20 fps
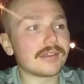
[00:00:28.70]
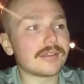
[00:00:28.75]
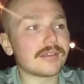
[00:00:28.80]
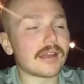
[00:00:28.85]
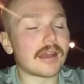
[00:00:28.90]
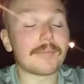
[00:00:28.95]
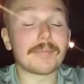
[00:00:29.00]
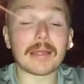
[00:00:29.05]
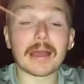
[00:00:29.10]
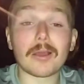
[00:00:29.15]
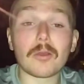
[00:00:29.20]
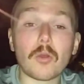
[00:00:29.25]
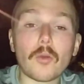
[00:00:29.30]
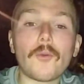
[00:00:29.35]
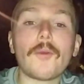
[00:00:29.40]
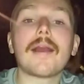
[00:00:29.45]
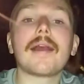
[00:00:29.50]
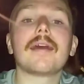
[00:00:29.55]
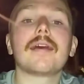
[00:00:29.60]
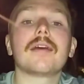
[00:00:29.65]
am now
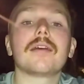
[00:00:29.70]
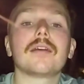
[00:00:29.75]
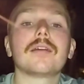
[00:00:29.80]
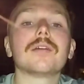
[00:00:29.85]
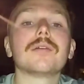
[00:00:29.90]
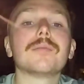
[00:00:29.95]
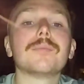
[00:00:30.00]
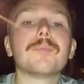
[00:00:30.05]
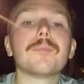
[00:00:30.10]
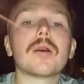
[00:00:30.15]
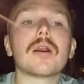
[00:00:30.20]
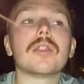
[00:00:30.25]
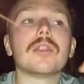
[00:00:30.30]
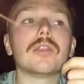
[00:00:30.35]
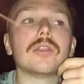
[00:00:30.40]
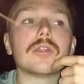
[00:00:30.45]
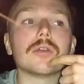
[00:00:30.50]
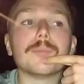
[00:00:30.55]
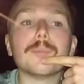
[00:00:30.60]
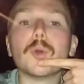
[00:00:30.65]
aware and
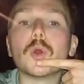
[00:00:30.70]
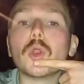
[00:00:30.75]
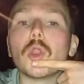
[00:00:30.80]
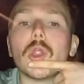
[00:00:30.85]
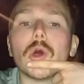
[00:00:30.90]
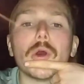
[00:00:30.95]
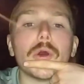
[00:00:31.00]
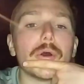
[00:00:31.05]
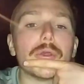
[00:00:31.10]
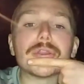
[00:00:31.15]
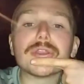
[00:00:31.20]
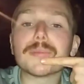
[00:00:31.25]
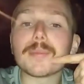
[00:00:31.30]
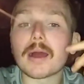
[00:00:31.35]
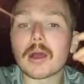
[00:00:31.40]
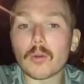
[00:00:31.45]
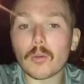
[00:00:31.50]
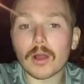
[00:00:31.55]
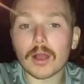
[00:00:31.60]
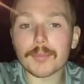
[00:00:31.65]
more learned
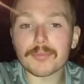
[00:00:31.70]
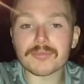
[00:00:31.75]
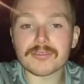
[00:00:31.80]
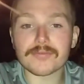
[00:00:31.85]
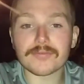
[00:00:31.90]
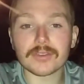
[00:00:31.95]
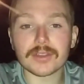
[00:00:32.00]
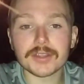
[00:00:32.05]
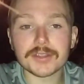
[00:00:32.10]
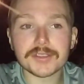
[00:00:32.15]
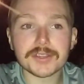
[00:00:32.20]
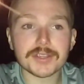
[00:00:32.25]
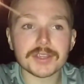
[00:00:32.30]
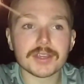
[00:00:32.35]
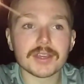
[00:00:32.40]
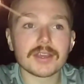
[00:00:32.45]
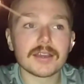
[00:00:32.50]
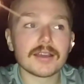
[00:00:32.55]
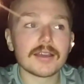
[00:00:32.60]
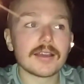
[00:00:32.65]
about white privilege,
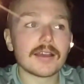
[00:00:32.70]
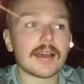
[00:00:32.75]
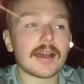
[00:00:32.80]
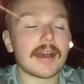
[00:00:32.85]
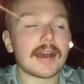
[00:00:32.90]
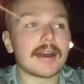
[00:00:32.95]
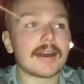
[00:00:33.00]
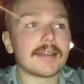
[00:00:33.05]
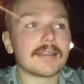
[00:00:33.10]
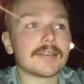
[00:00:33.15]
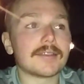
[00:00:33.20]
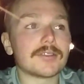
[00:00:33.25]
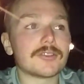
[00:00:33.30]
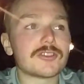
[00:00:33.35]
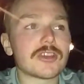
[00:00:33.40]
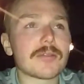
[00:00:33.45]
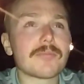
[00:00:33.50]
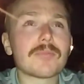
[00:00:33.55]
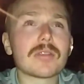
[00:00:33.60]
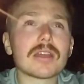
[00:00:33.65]
and
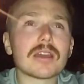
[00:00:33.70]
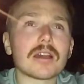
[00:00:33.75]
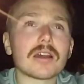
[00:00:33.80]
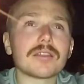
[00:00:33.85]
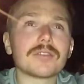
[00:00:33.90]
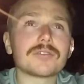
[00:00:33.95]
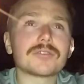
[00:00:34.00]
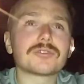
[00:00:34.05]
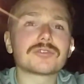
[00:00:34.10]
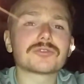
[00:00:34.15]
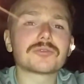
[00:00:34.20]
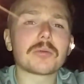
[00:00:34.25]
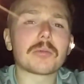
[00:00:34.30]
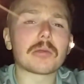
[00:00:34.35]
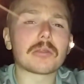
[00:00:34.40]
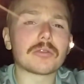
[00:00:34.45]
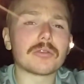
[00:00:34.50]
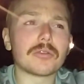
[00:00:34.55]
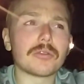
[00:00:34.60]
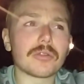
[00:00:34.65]
generally I sweep
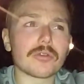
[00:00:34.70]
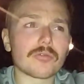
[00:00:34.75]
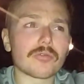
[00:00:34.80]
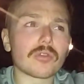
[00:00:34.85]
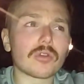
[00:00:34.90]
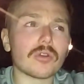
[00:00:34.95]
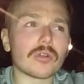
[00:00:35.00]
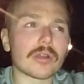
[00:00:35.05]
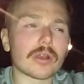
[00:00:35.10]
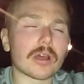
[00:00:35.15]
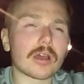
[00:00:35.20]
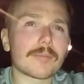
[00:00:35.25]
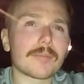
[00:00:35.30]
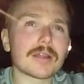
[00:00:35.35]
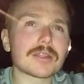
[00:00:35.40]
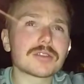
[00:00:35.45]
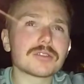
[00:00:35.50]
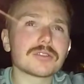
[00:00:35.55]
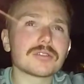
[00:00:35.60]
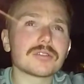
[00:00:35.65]
that under the rug. And I
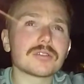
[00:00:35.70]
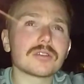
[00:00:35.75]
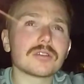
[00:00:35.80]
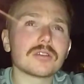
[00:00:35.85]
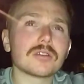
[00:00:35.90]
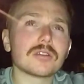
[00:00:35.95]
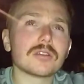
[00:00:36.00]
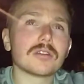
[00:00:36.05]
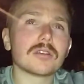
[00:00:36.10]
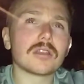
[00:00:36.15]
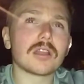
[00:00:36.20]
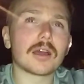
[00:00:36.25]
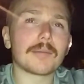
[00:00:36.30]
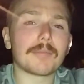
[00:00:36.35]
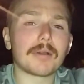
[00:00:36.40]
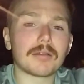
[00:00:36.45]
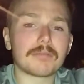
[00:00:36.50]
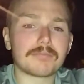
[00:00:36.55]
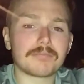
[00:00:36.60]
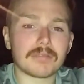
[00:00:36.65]
imagine,
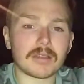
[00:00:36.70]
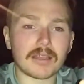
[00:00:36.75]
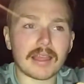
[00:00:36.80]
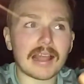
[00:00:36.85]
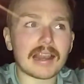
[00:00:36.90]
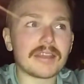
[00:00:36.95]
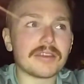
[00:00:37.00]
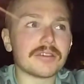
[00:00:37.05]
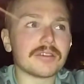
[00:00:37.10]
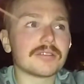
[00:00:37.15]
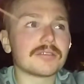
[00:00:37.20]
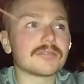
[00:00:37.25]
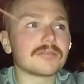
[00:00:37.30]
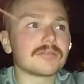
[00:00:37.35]
like Elliot,